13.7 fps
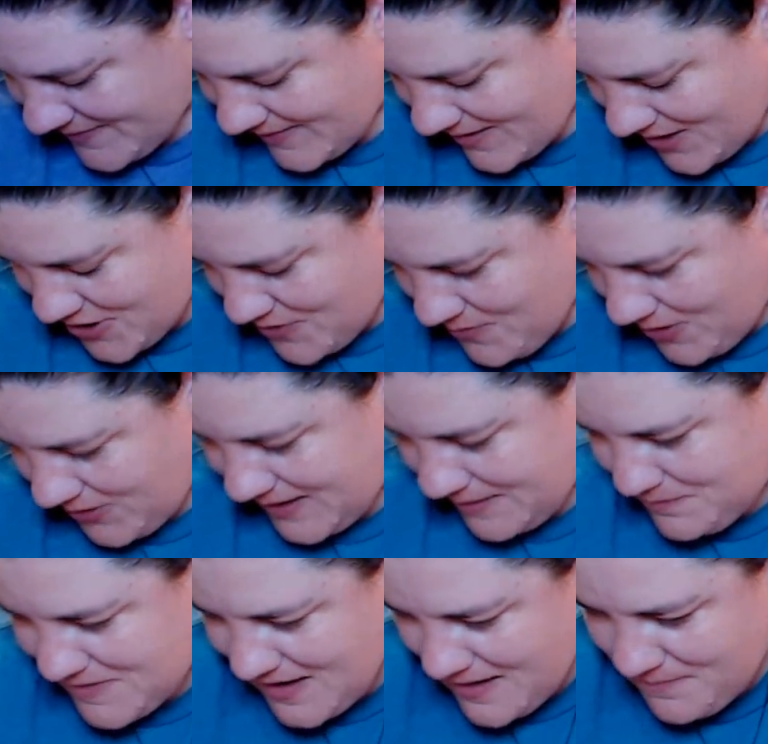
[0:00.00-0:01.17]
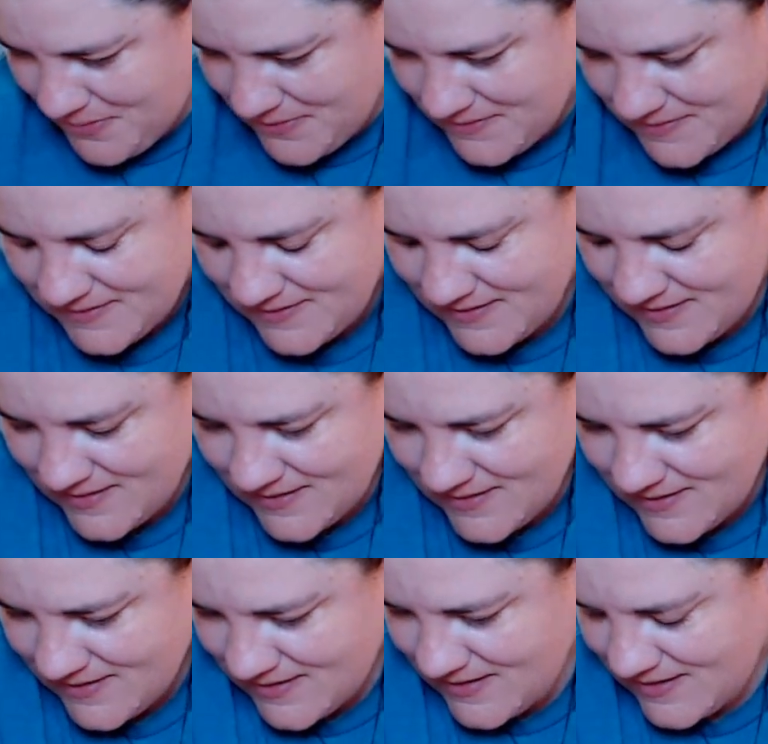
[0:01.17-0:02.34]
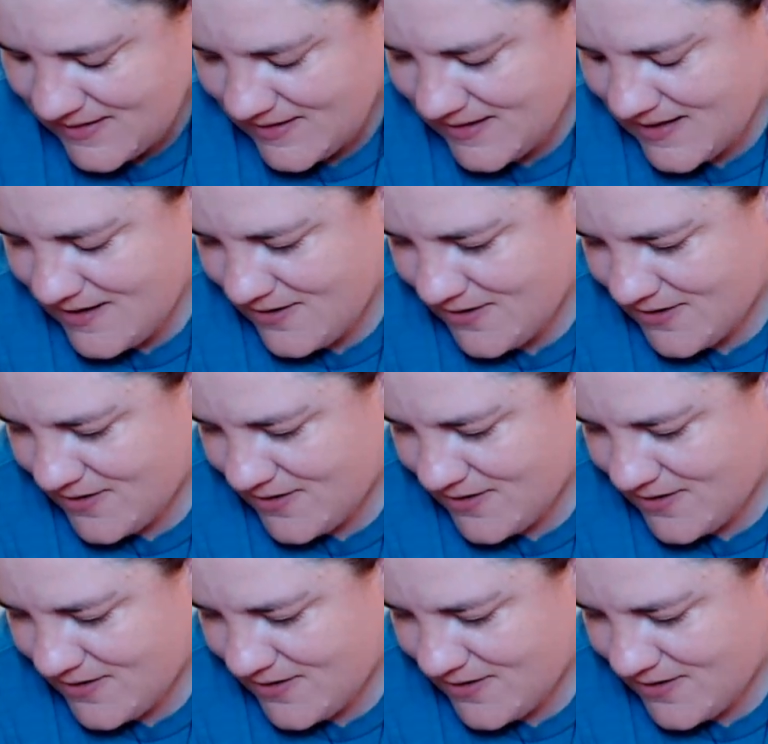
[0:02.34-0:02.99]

Are you all nipped up? Yes. Here.